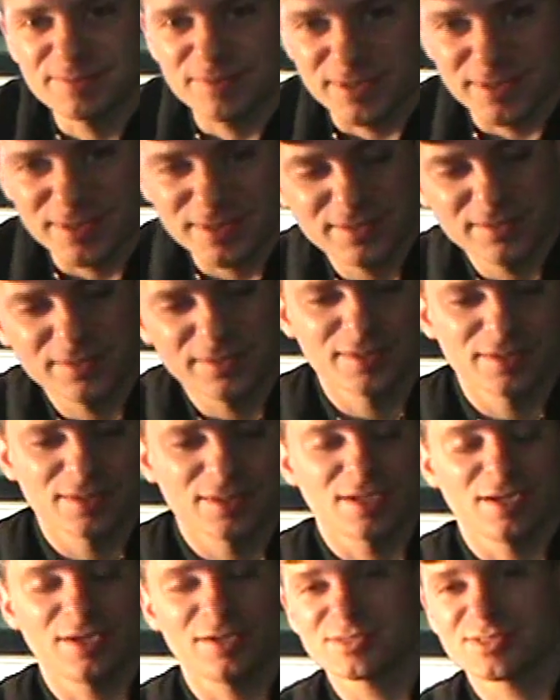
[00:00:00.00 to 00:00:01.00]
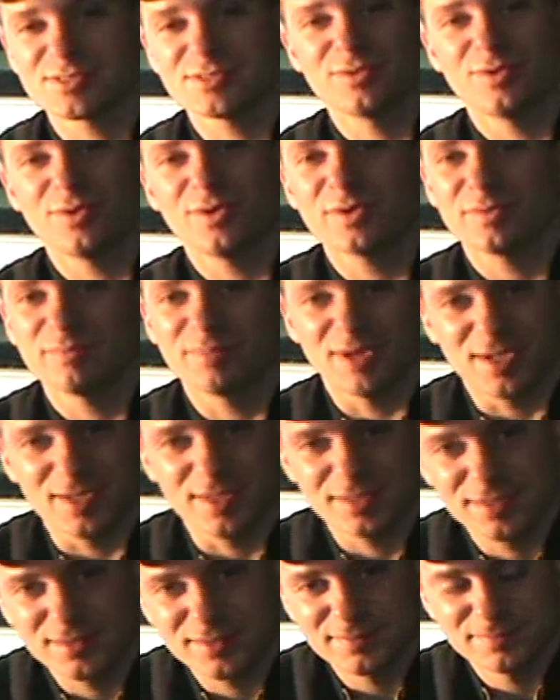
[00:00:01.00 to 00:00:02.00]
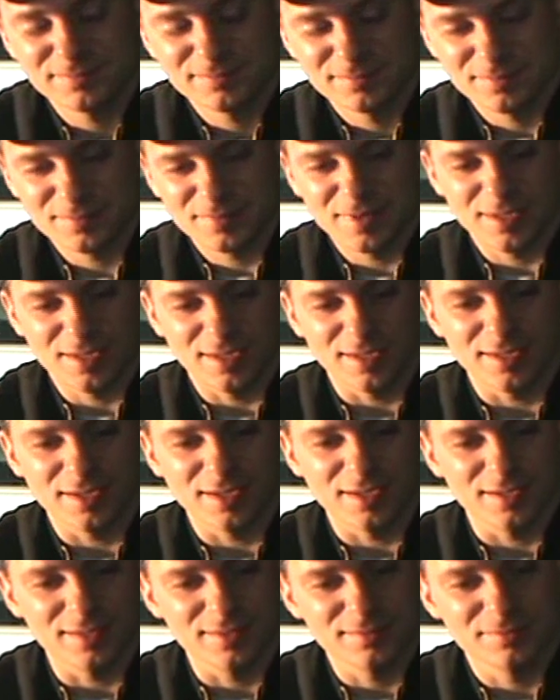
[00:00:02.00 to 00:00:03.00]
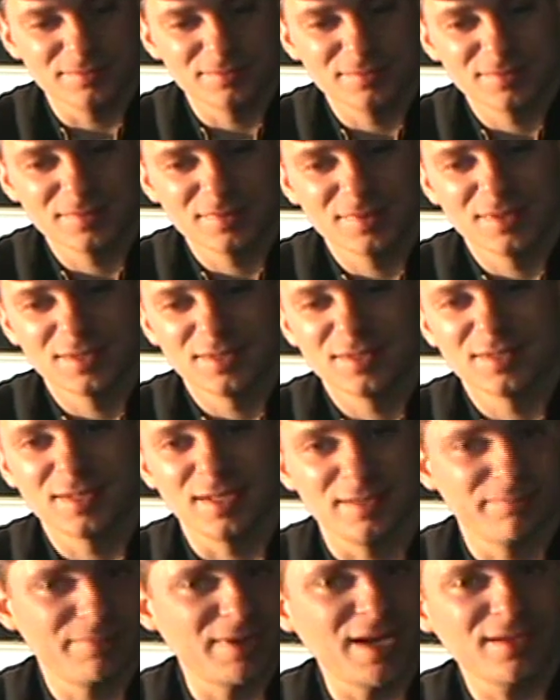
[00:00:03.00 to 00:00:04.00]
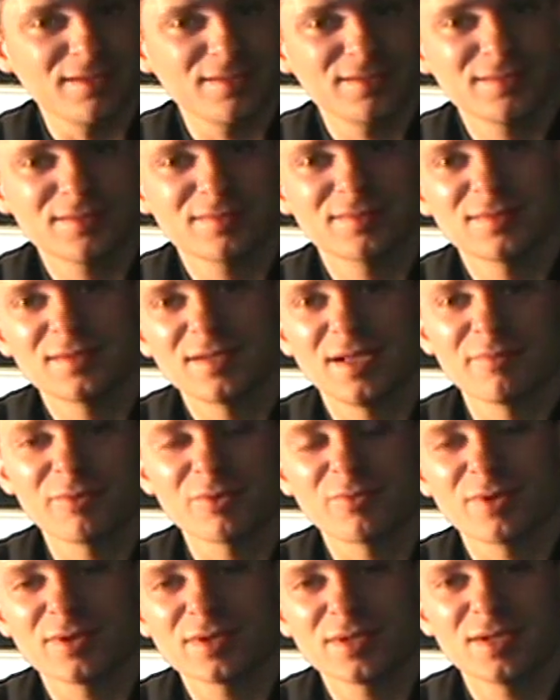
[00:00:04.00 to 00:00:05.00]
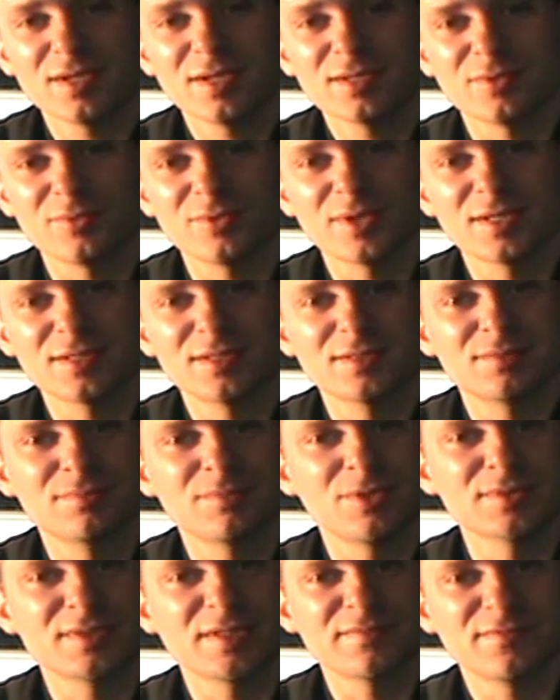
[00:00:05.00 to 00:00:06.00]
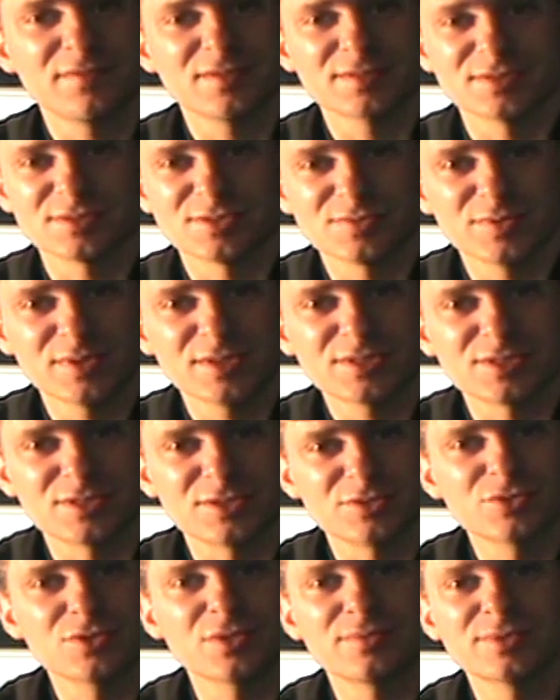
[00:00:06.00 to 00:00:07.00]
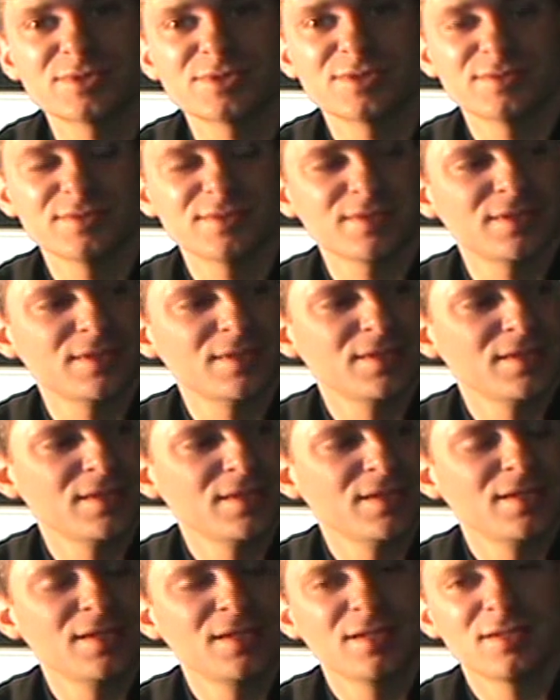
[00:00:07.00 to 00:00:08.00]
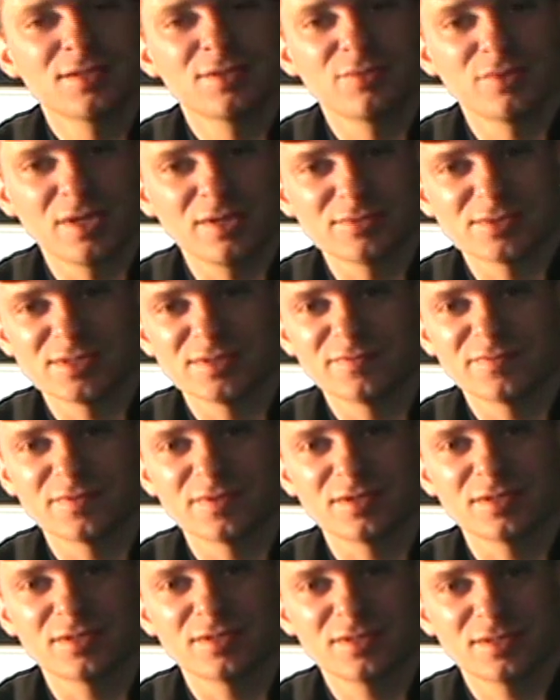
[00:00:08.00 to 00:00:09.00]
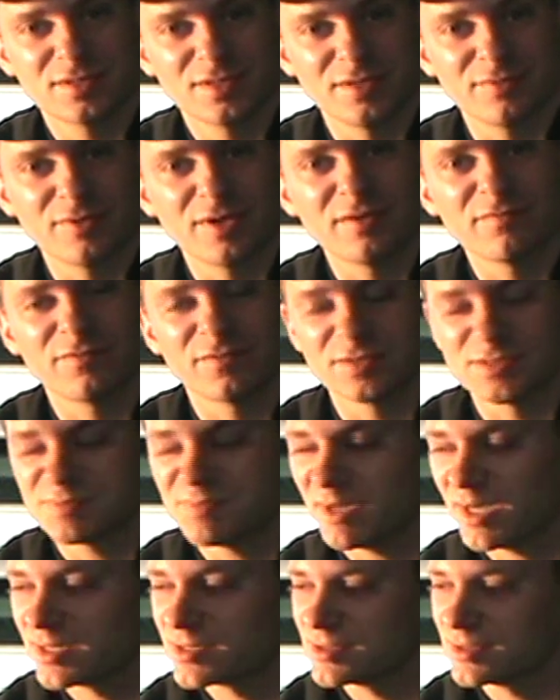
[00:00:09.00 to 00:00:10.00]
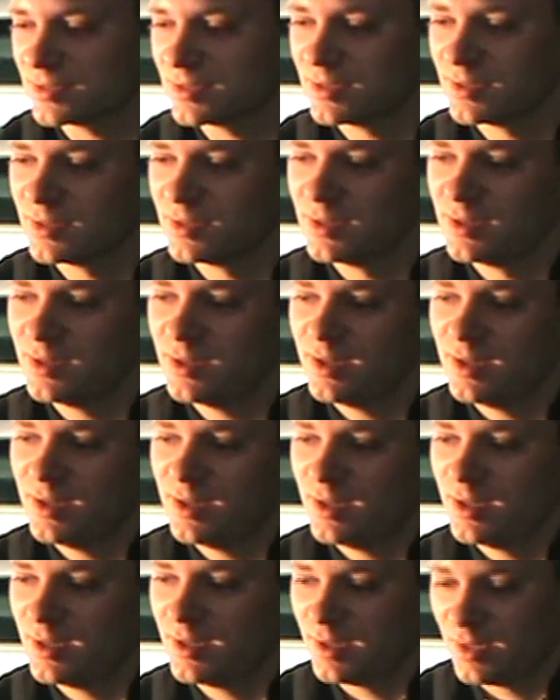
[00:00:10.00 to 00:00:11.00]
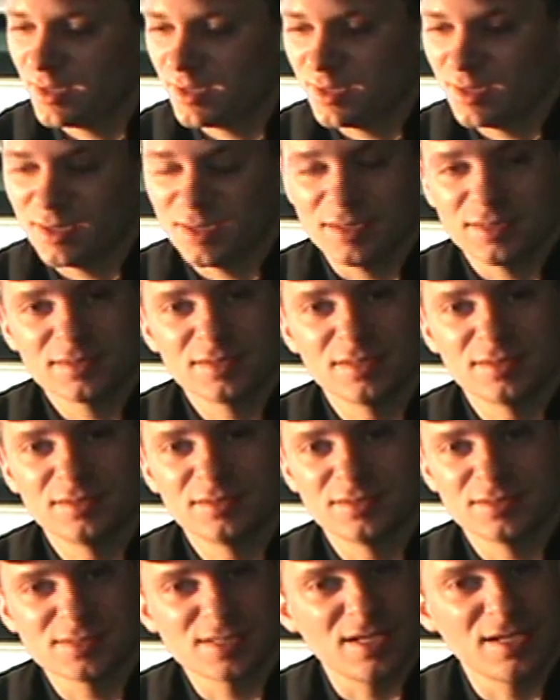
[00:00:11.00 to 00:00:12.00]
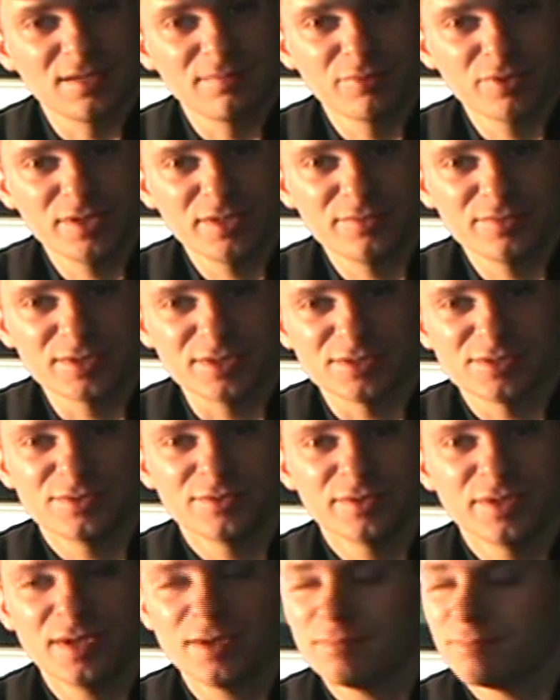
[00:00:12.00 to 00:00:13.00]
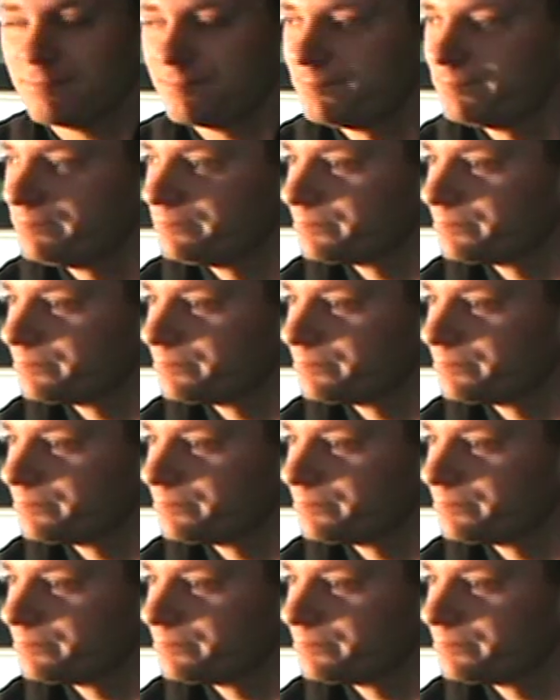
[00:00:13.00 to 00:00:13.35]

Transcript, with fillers: but I also do auto body. And uh, that Impala I've been working on, the one I did the multifunction switch and the troubleshooting, the one I was in for getting ready for inspection, and uh, did, just got completed with the tune-up.